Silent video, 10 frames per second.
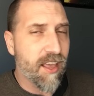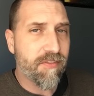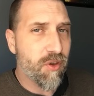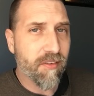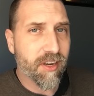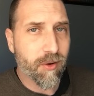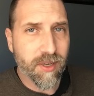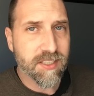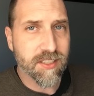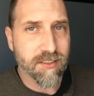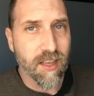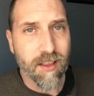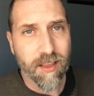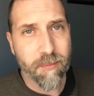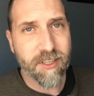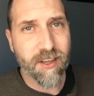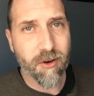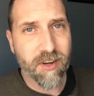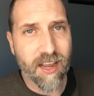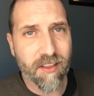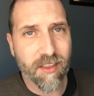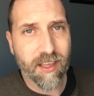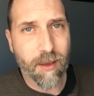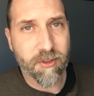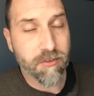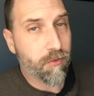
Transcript: If you have any questions, let me know down in the comments.